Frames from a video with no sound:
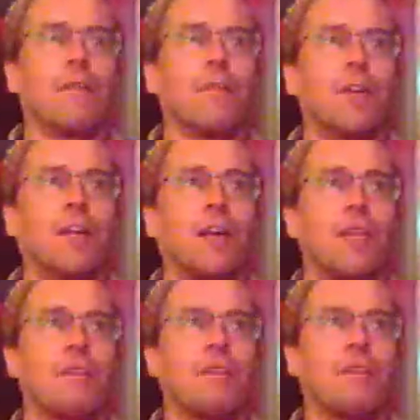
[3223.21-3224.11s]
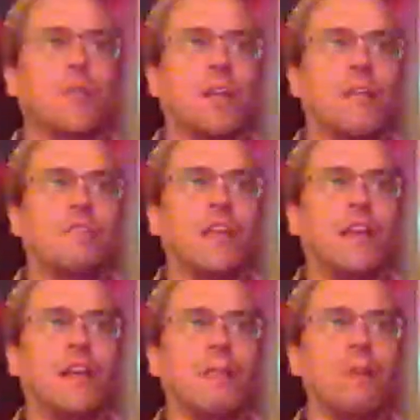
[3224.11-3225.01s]
We have
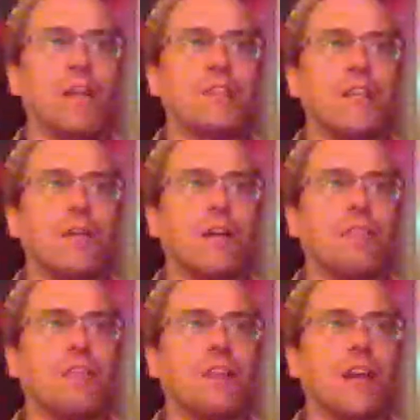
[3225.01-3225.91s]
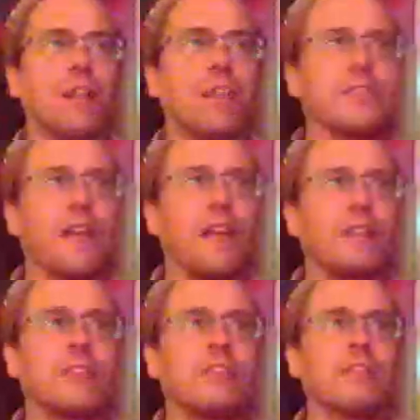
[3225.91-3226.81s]
Canada, Mexico, and the United
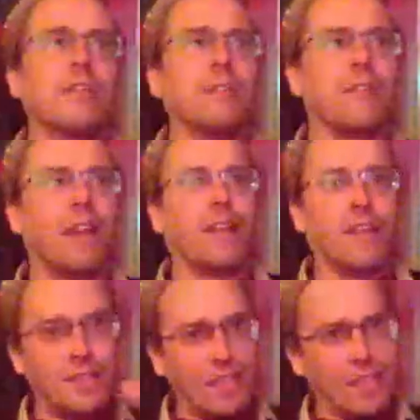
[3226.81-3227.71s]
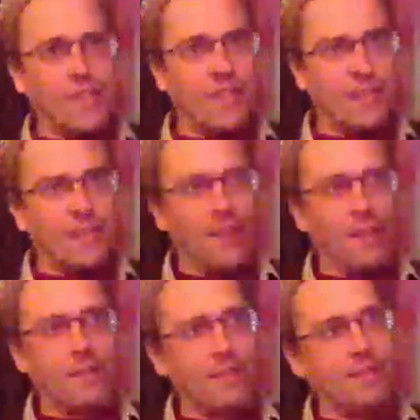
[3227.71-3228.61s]
States, like
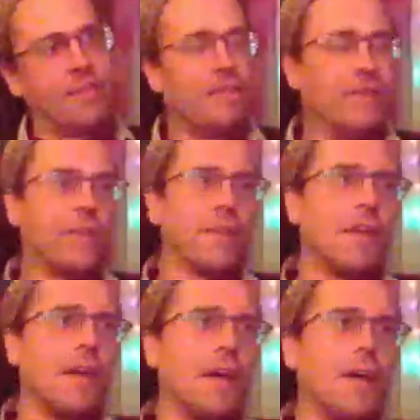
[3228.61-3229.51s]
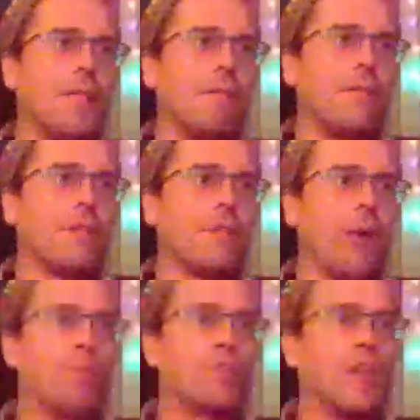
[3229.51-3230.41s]
consistently
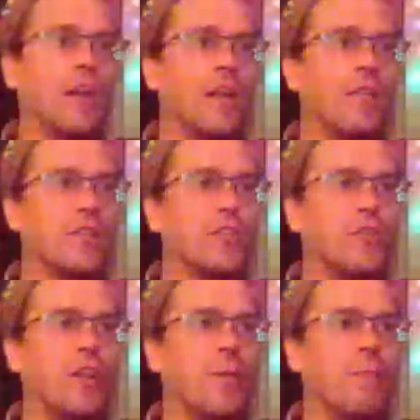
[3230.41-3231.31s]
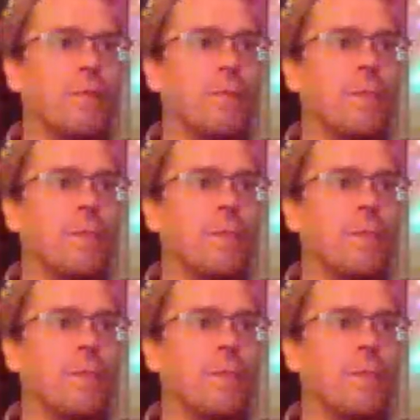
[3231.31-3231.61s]
represented in the stream.